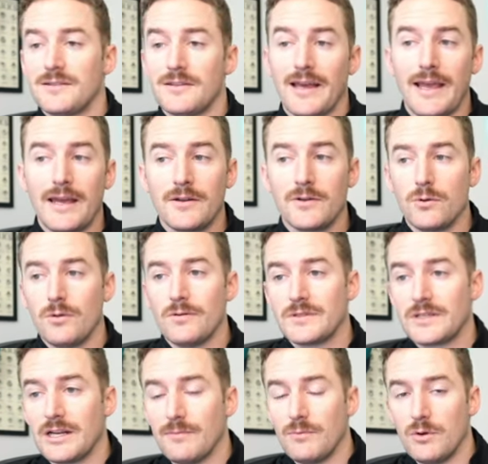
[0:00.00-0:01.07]
The handle is
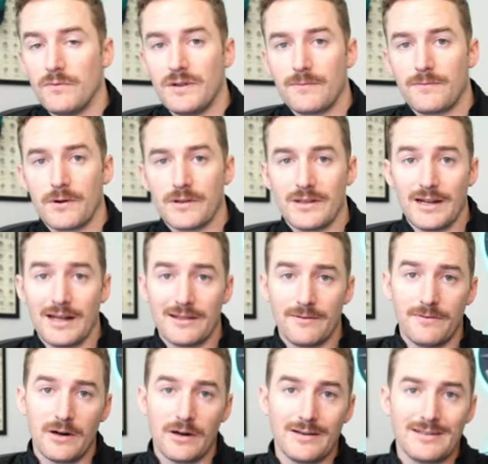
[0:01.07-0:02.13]
going to move different than at the
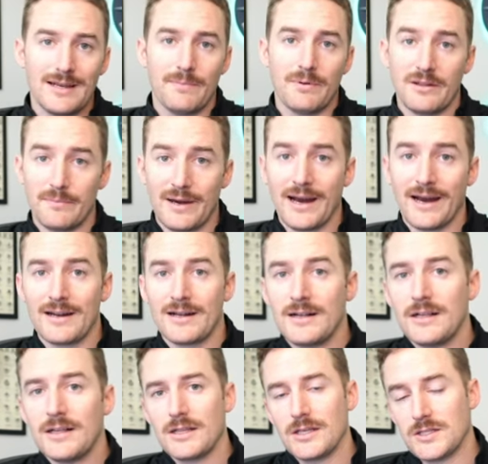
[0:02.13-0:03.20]
very tip of the bat.
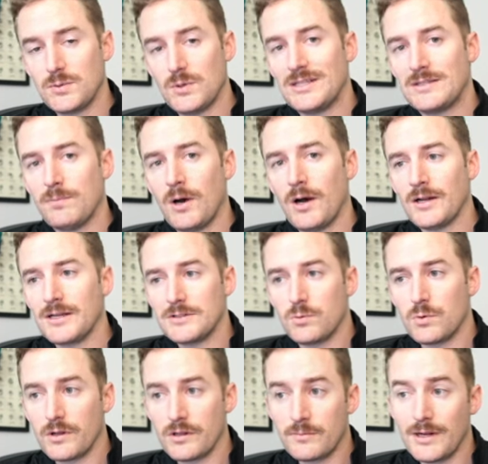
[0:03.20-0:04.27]
The sweet spot is
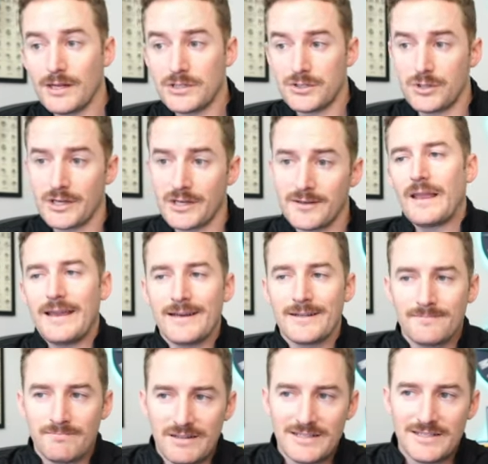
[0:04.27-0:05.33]
where they're measuring.
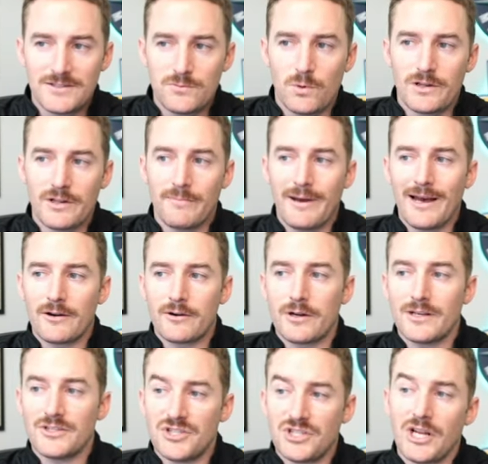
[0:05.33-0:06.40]
And this is where the batter
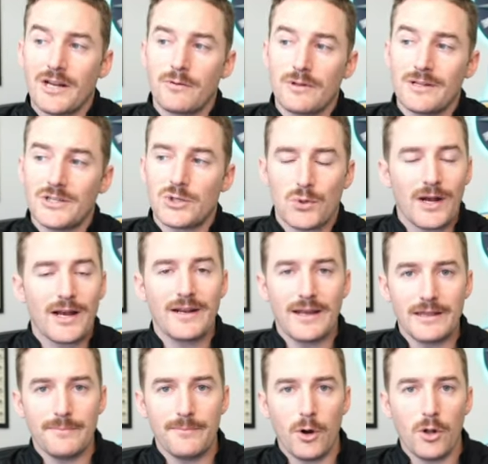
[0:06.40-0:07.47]
is generally trying to
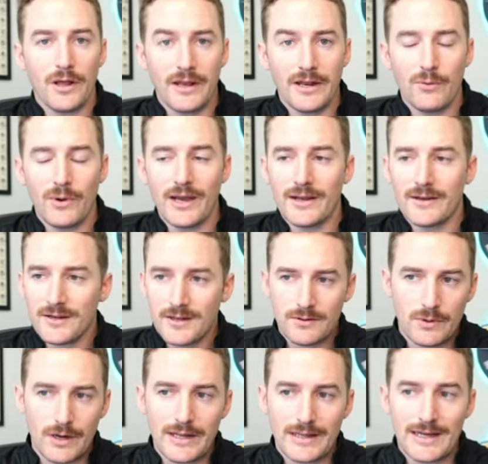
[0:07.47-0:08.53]
hit the ball anyway,
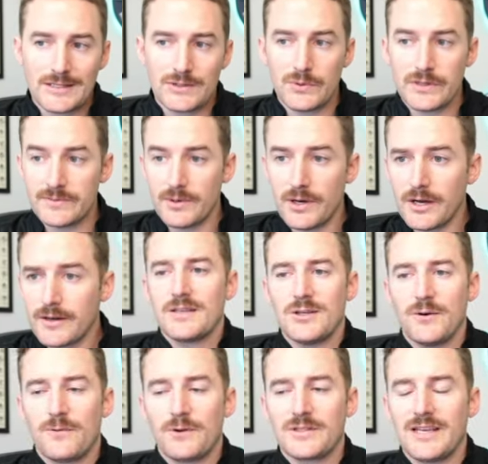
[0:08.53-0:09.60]
right in that sweet spot.
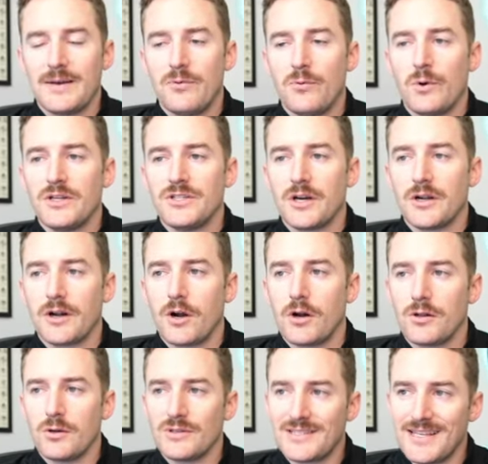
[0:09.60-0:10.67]
So, for example, when
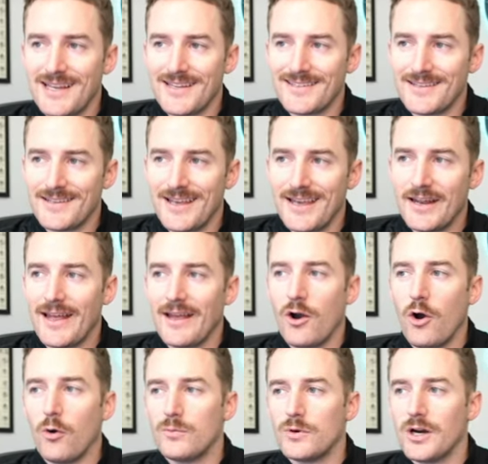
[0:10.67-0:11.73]
Giancarlo Stanton hit a
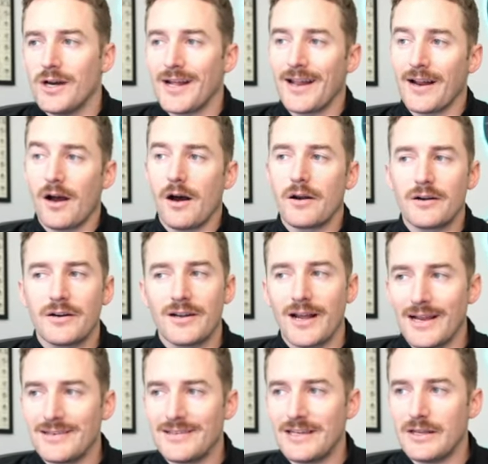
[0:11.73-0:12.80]
home run at
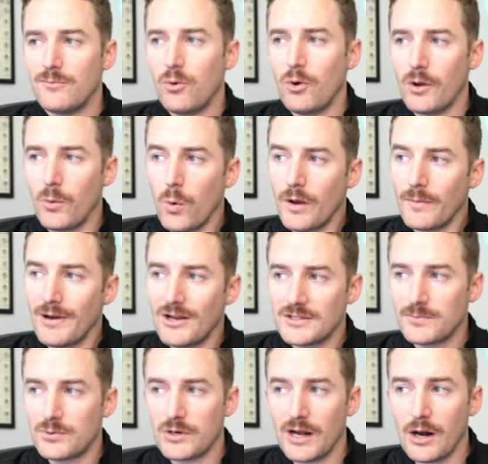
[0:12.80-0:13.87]
119.1 miles
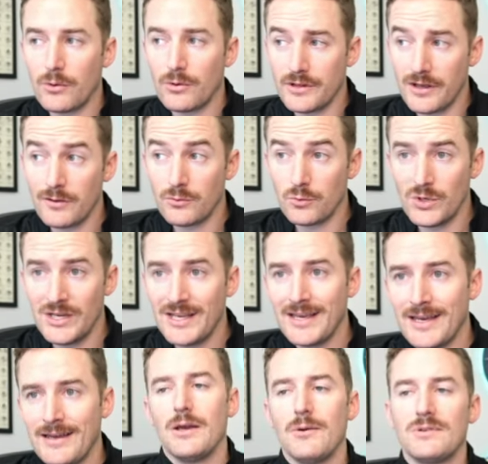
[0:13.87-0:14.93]
per hour the other
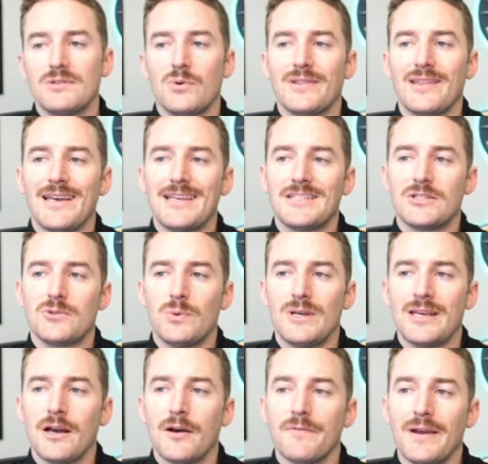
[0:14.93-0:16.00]
week, it was with a
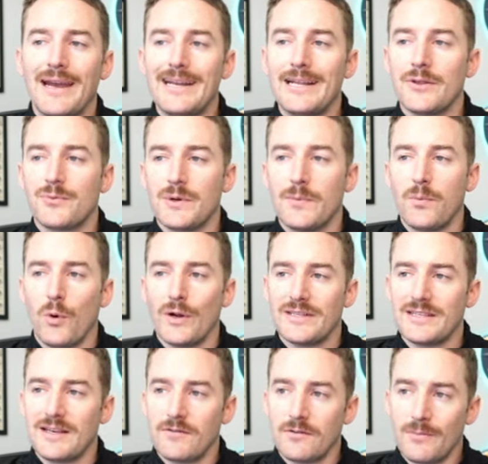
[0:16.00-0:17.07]
swing of
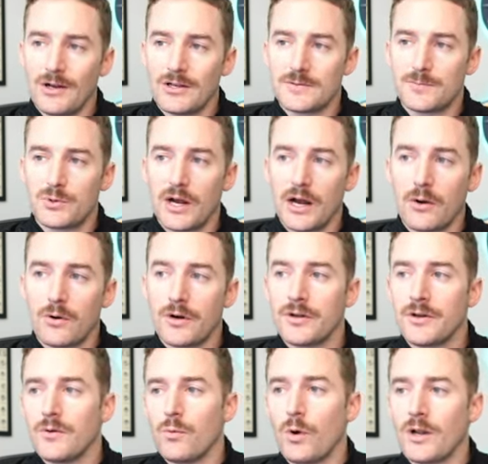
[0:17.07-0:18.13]
83.7 miles per
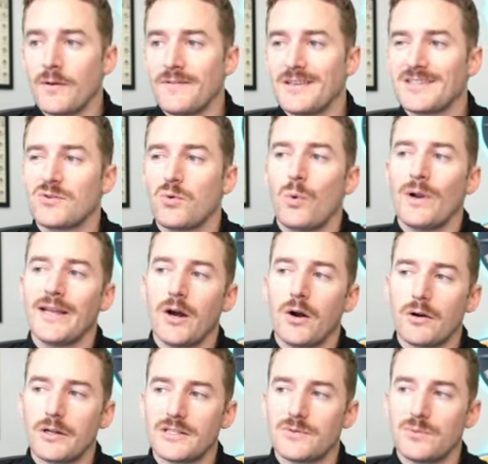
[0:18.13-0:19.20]
hour, one of his 20
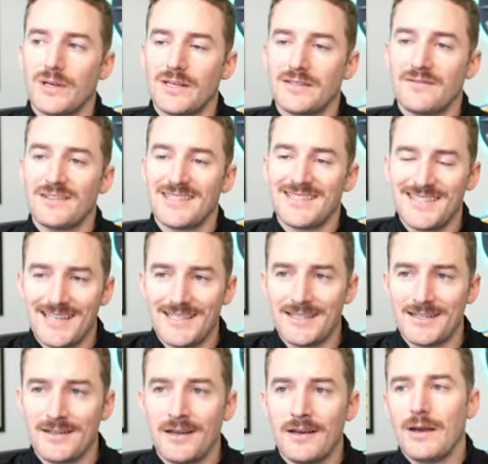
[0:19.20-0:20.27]
hardest swings of the
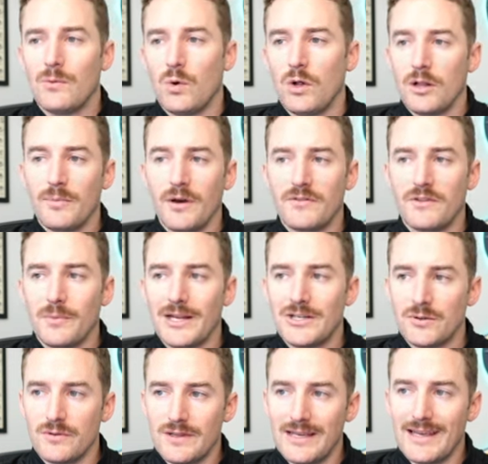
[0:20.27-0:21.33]
season, and well above the
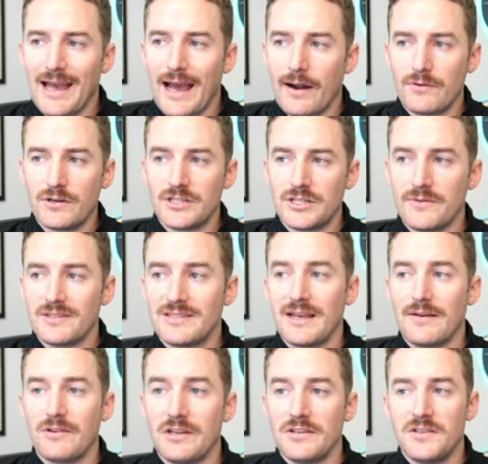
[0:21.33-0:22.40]
major league average of
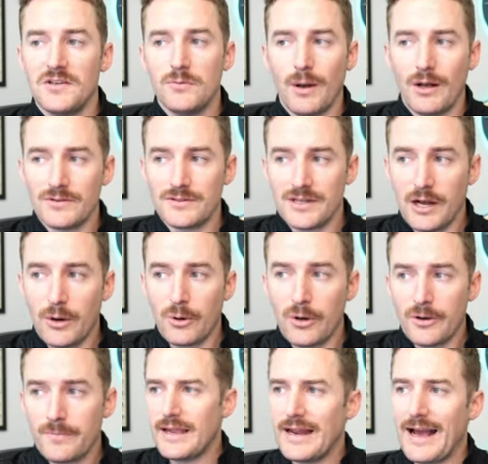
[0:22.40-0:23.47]
72 miles an
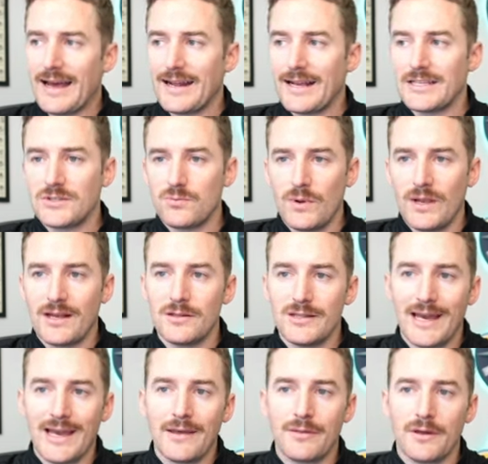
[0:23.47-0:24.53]
hour. It had a swing
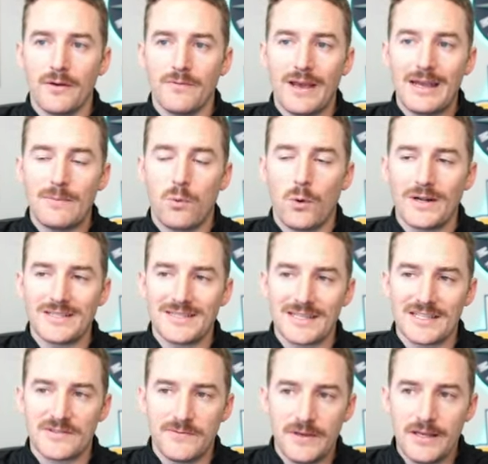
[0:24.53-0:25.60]
length of 8.6
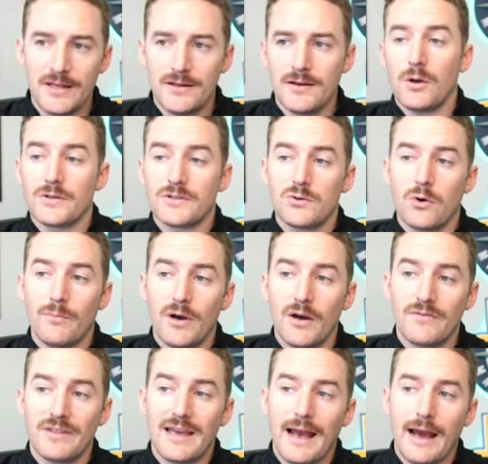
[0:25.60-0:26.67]
6 feet, also
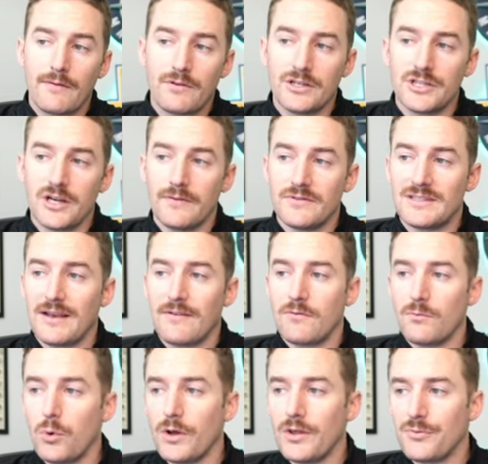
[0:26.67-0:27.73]
above the average of
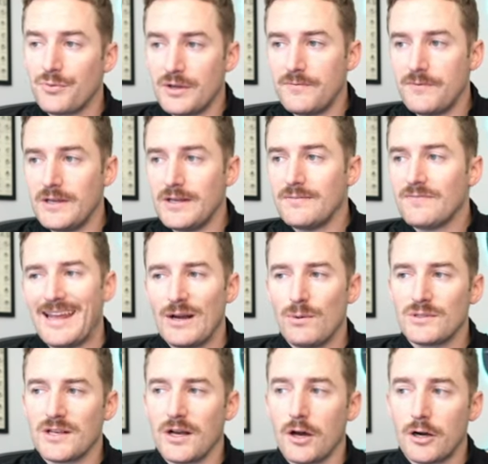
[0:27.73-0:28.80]
7.3 feet, and it
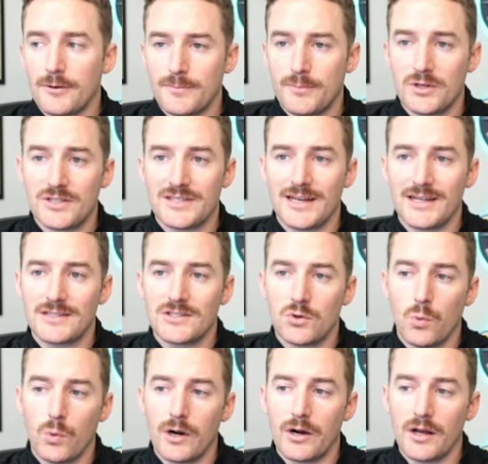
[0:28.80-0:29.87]
was 100%
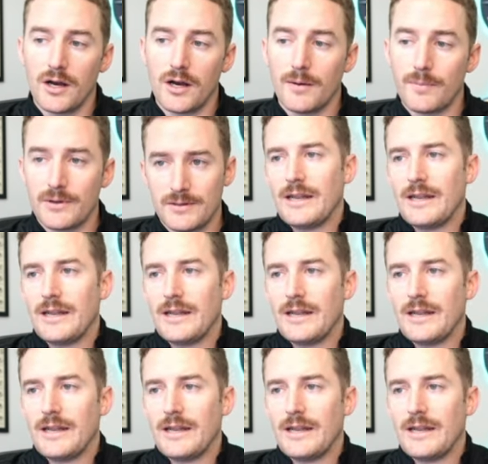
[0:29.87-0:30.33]
squared up.